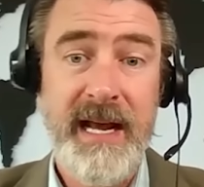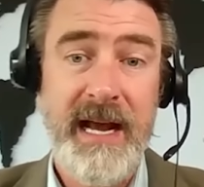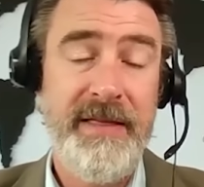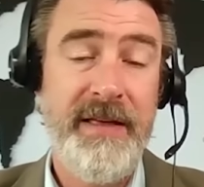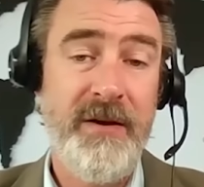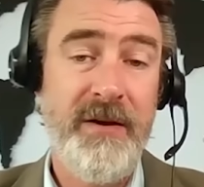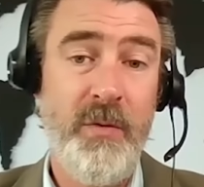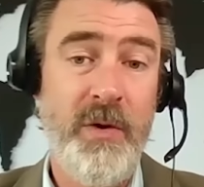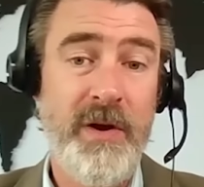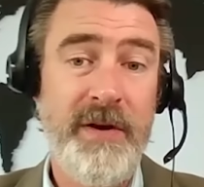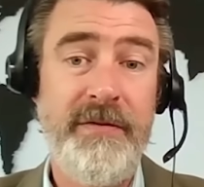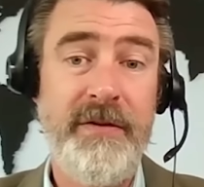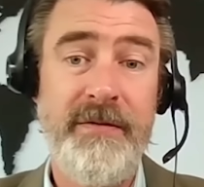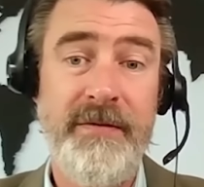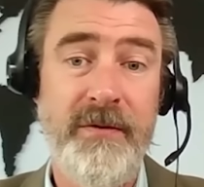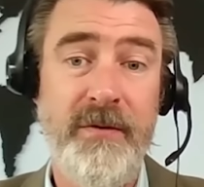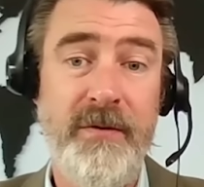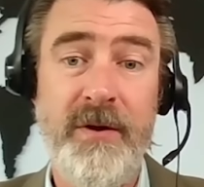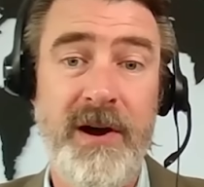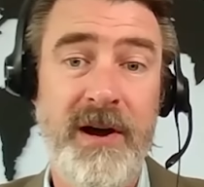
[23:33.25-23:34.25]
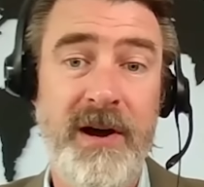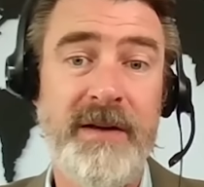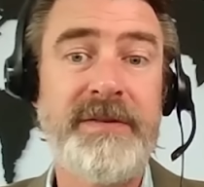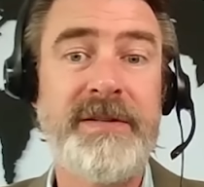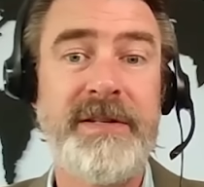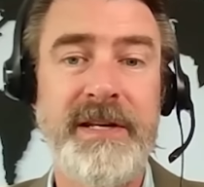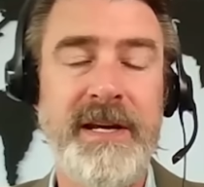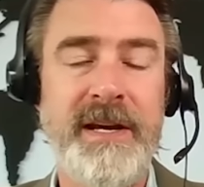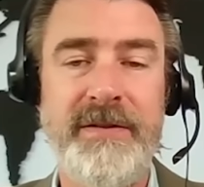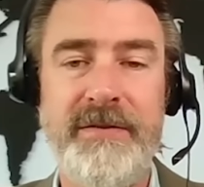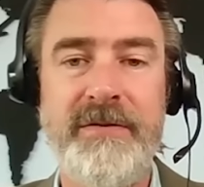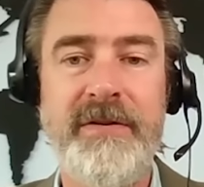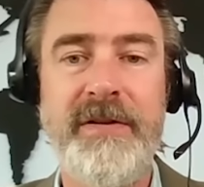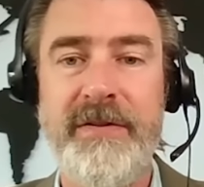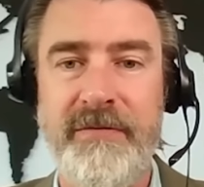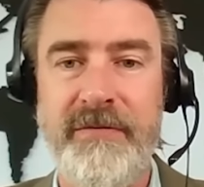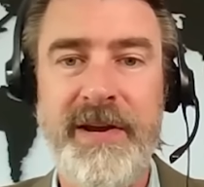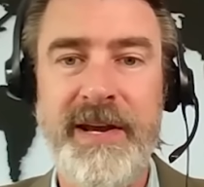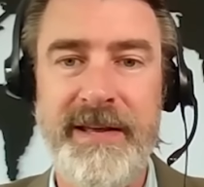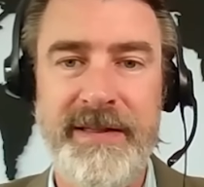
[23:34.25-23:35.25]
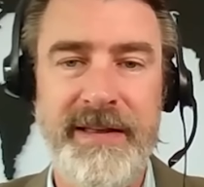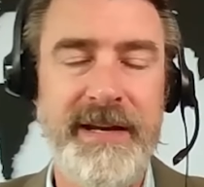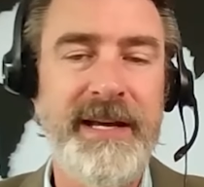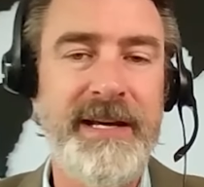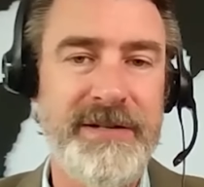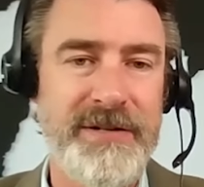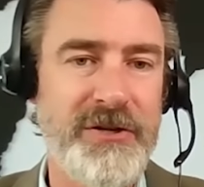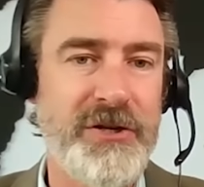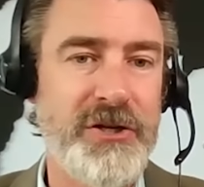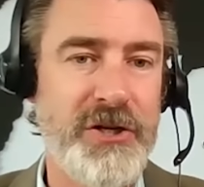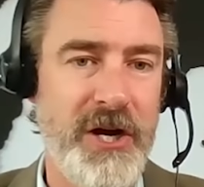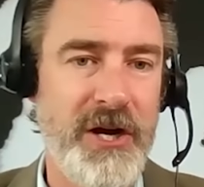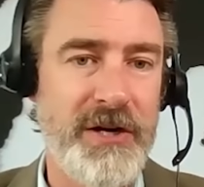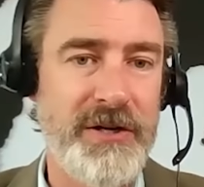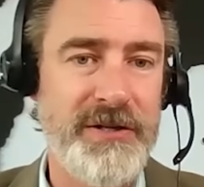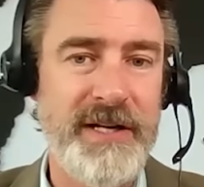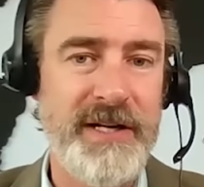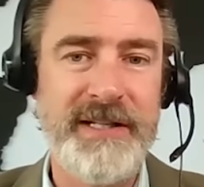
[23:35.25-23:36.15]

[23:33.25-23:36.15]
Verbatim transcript: and then one of the four offs the other three, and then he's in charge.